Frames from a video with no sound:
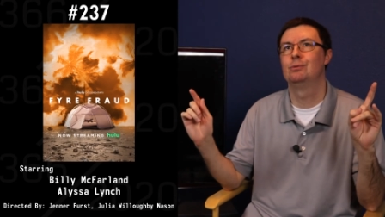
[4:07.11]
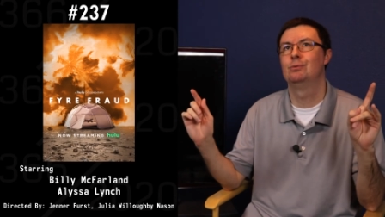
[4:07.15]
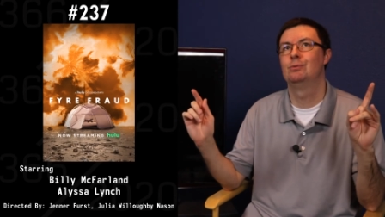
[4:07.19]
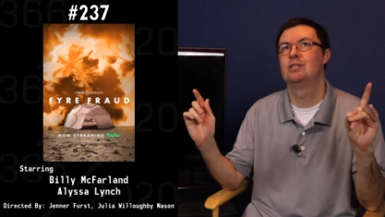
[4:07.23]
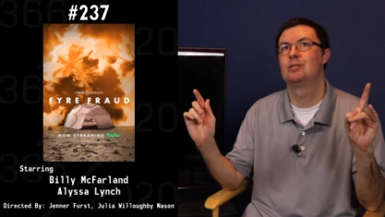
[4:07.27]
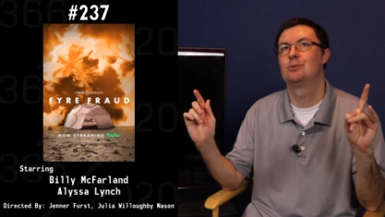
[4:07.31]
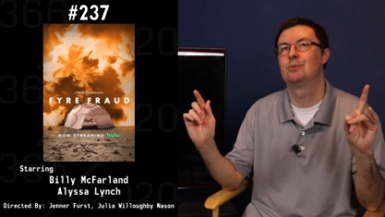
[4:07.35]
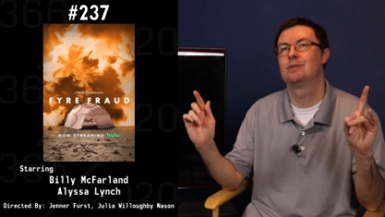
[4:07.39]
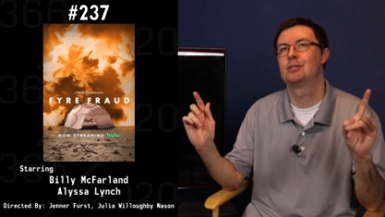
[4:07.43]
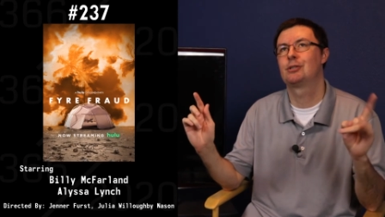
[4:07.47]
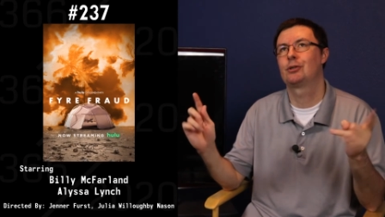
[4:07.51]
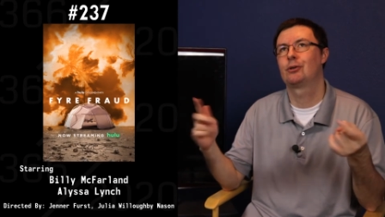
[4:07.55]

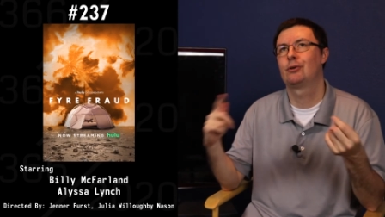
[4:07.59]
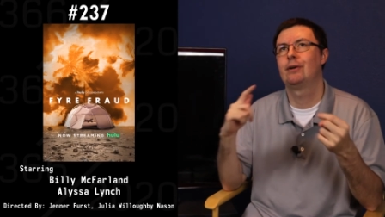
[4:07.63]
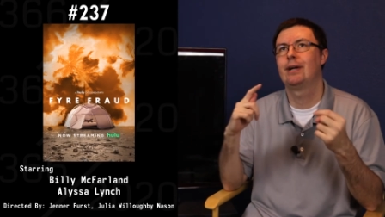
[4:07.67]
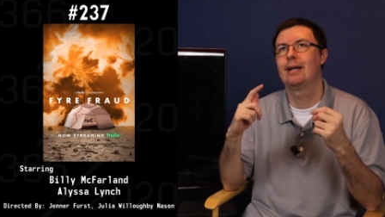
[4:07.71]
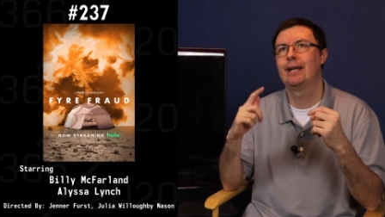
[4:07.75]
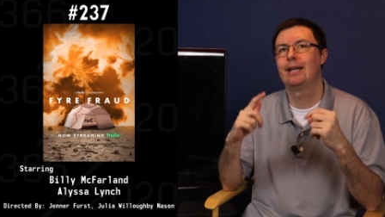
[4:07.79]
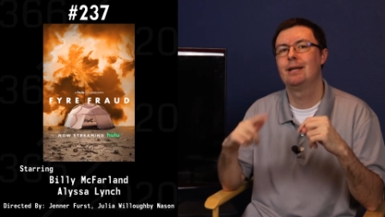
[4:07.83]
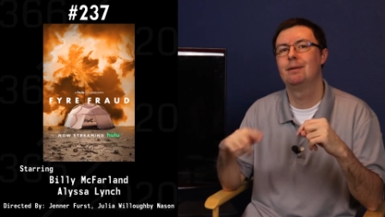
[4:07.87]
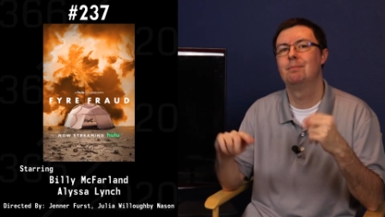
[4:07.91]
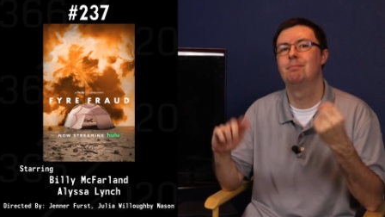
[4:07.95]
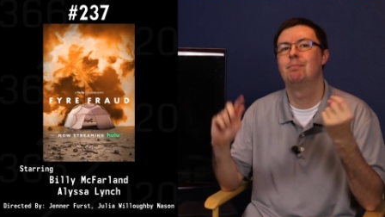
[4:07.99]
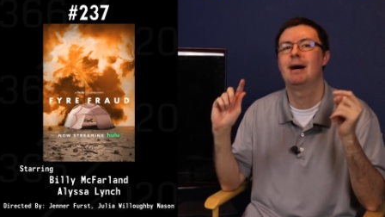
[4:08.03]
which was
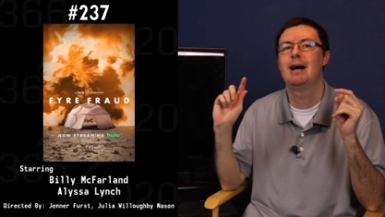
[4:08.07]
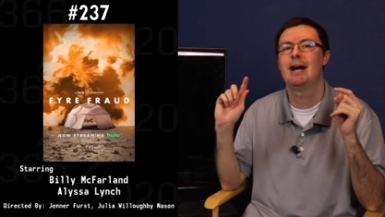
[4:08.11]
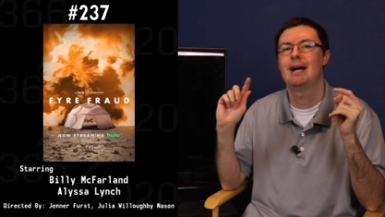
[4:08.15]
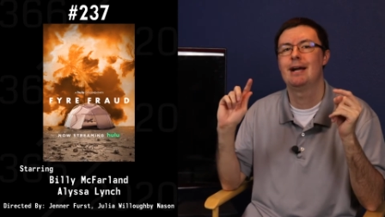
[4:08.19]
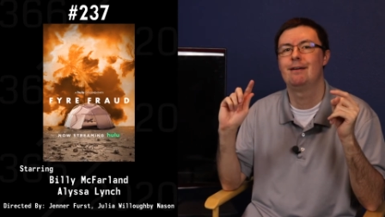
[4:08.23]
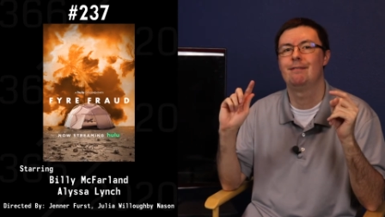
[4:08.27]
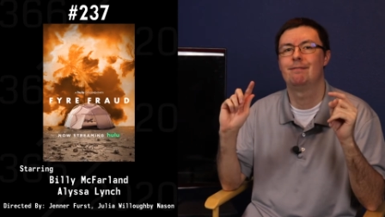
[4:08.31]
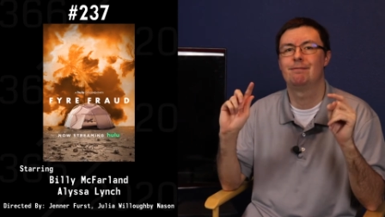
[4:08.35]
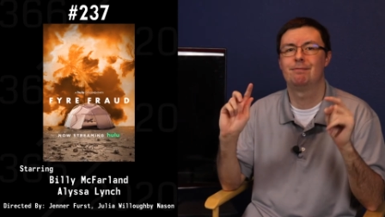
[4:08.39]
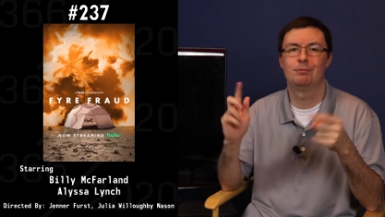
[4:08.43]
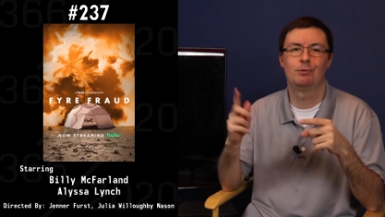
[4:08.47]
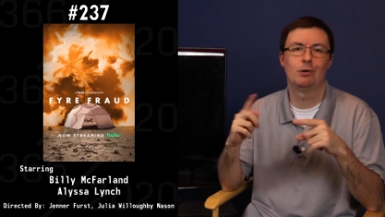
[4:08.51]
created
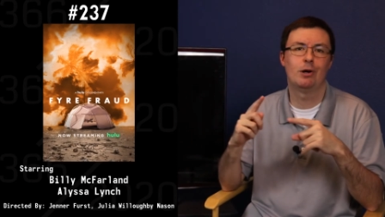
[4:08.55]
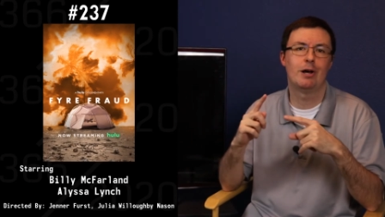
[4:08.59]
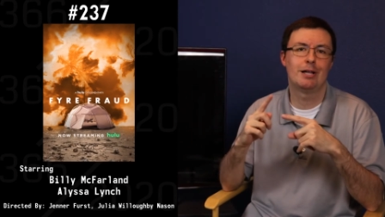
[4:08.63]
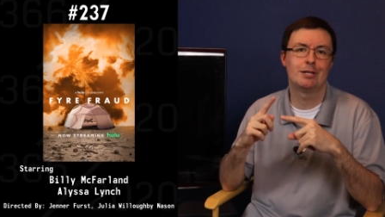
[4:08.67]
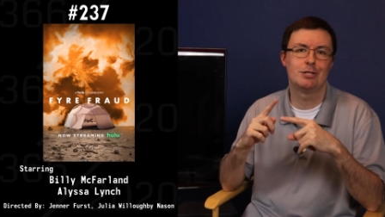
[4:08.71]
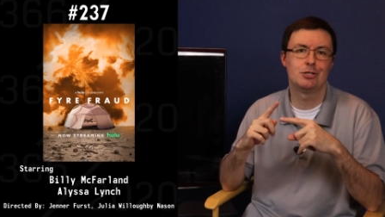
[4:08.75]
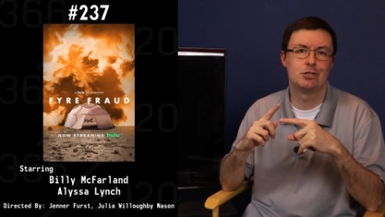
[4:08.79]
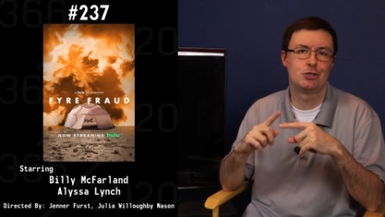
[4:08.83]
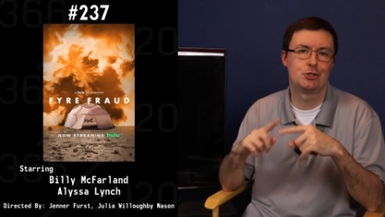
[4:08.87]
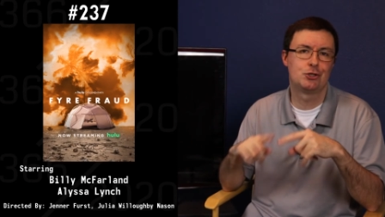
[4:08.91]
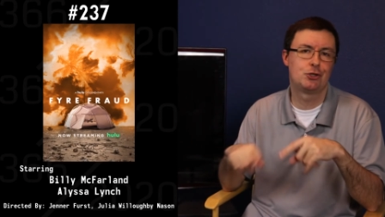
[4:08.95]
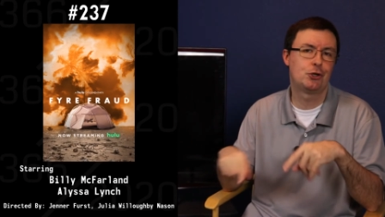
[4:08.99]
by
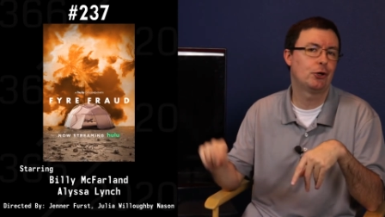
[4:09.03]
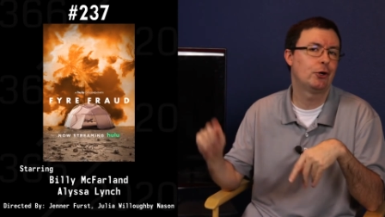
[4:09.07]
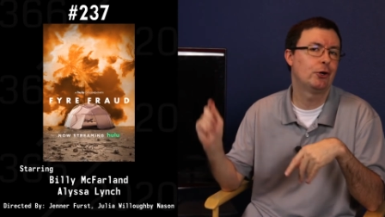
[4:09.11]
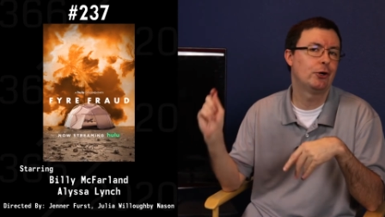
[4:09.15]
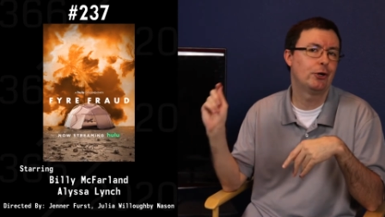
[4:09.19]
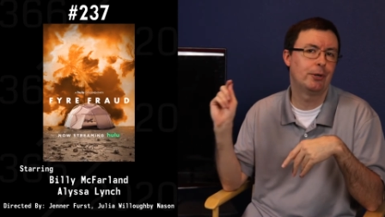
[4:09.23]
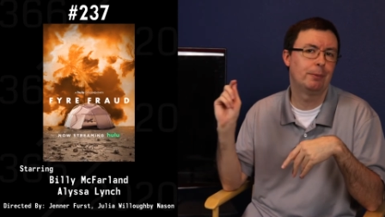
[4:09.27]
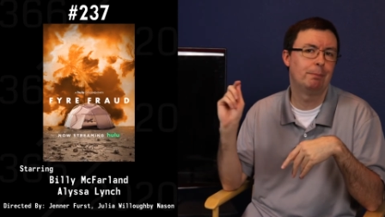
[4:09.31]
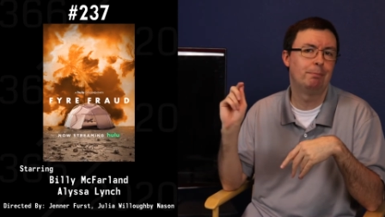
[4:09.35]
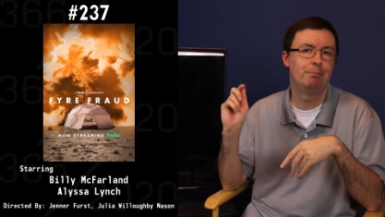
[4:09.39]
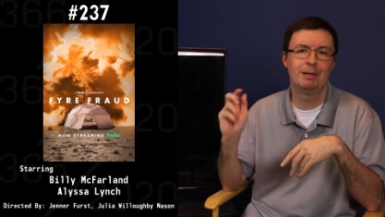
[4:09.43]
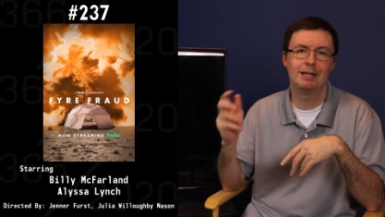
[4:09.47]

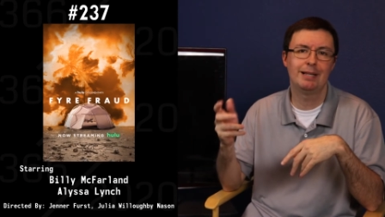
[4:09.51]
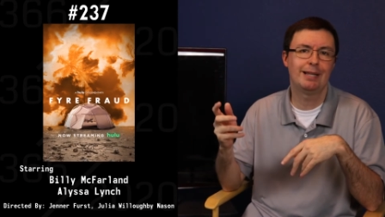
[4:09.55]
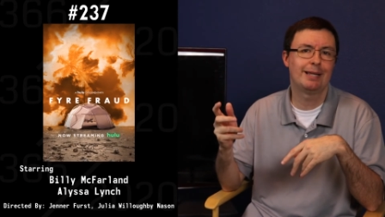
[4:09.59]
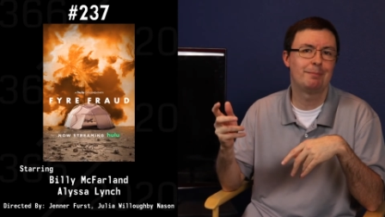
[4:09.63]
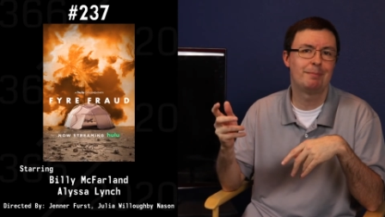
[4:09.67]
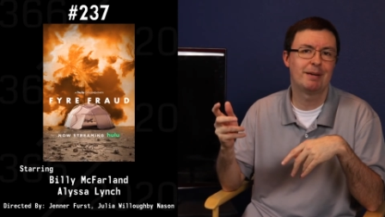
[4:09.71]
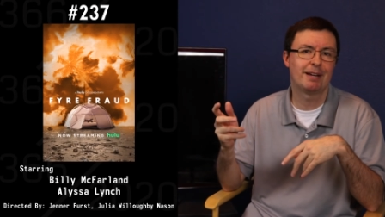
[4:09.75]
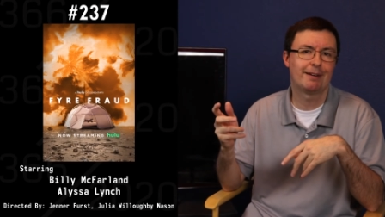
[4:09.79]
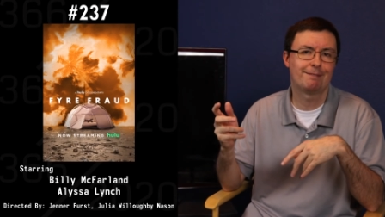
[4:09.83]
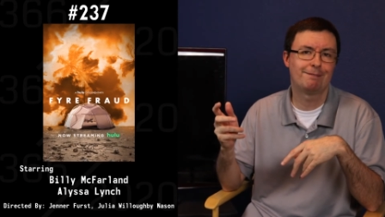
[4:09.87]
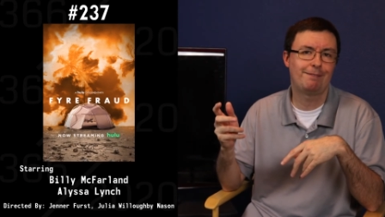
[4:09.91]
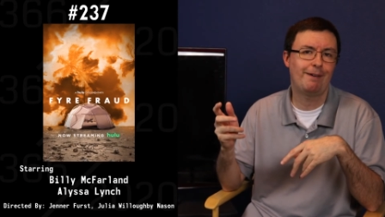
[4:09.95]
fraudster Billy
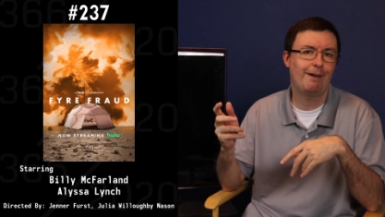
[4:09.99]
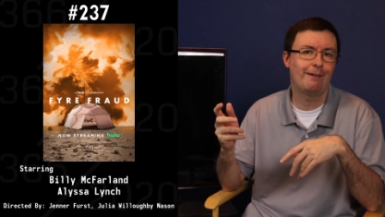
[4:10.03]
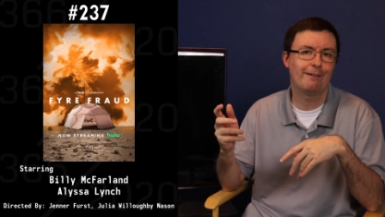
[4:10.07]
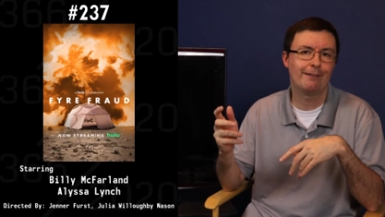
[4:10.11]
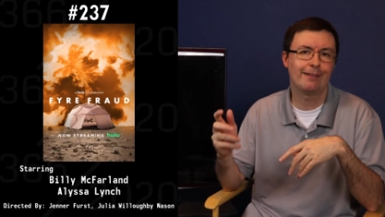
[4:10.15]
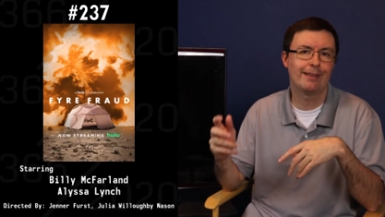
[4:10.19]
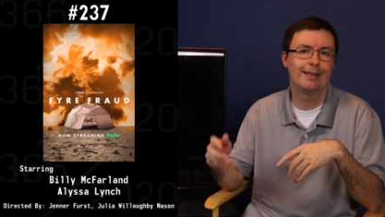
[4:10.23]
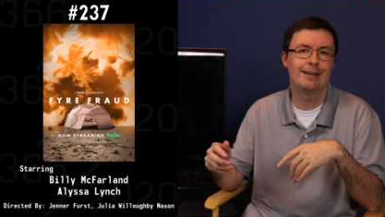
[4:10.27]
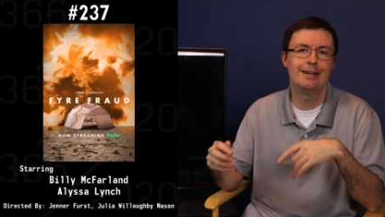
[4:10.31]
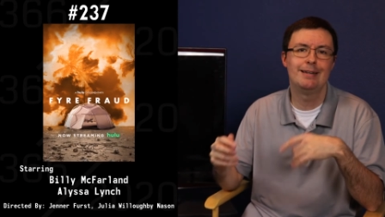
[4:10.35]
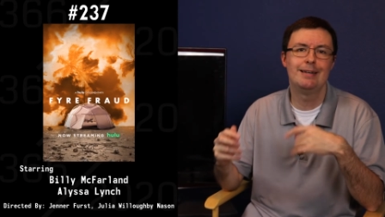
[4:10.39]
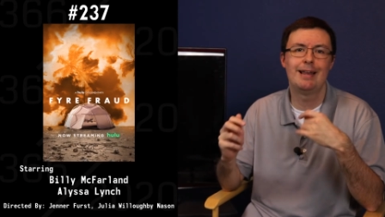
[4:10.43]

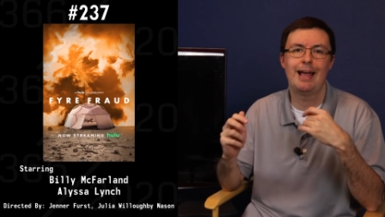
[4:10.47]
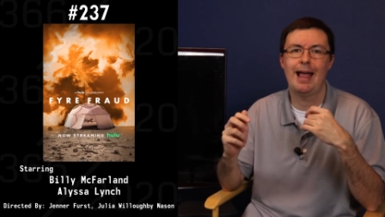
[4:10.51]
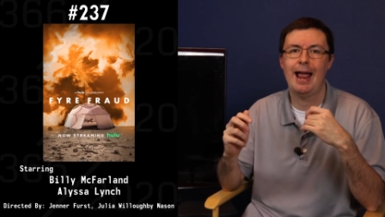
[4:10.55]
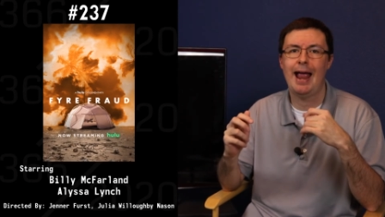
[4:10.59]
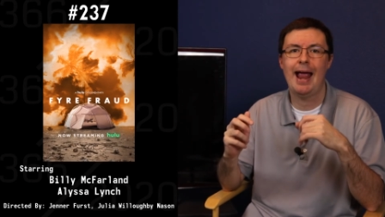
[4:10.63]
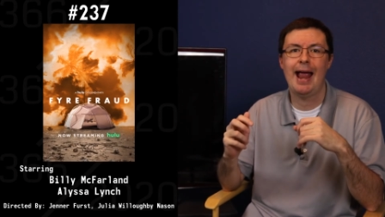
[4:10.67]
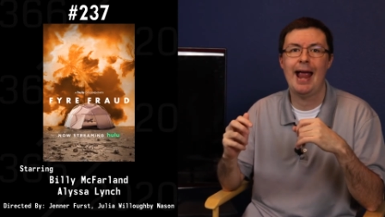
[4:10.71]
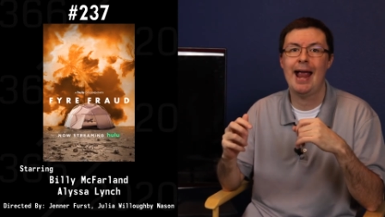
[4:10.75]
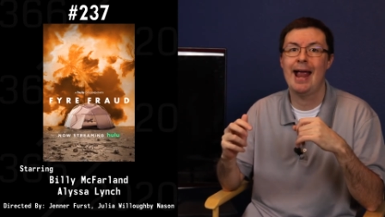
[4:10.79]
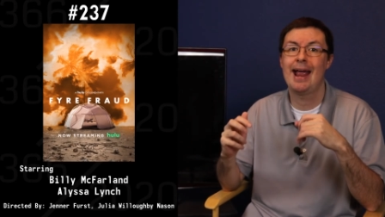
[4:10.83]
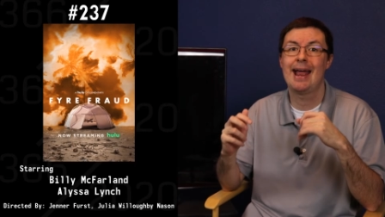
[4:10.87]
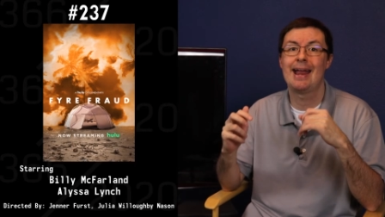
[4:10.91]
McFarland
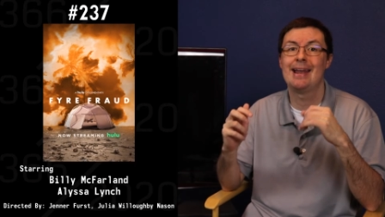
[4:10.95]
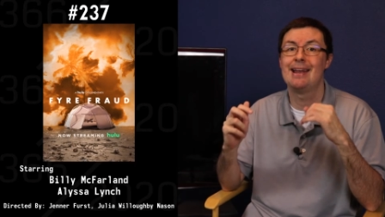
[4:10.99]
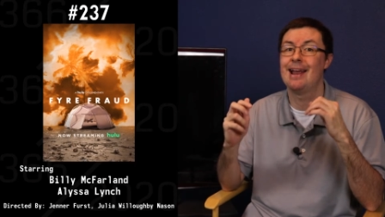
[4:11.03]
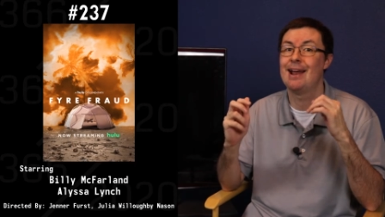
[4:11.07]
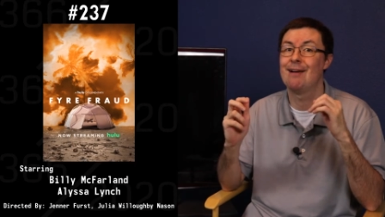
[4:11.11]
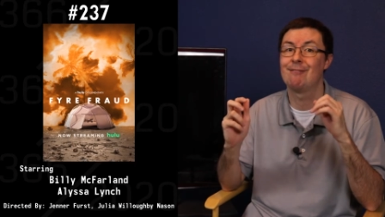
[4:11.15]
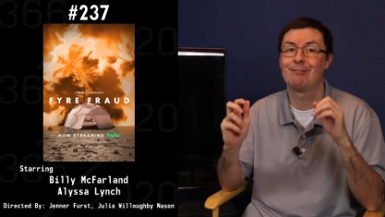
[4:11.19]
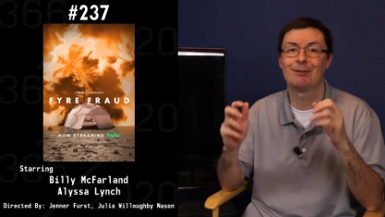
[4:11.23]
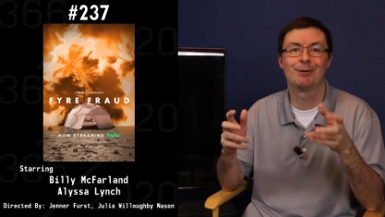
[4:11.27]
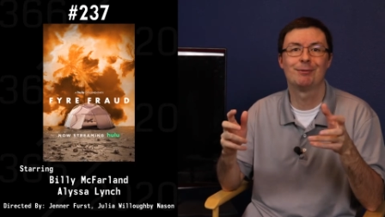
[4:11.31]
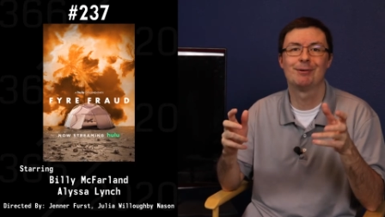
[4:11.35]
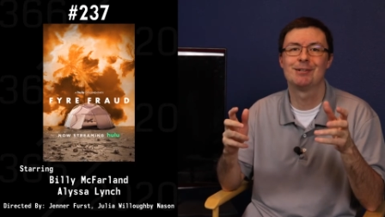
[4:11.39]
and
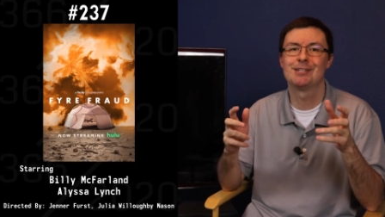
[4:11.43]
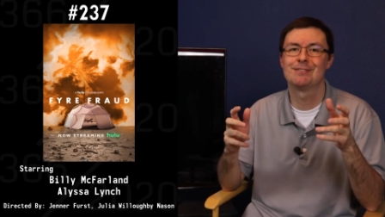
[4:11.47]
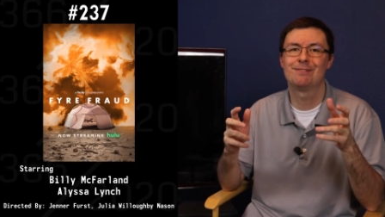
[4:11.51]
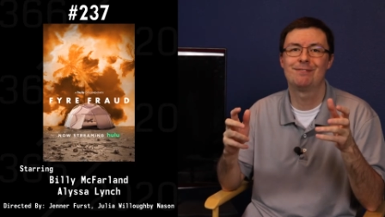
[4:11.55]
everyone's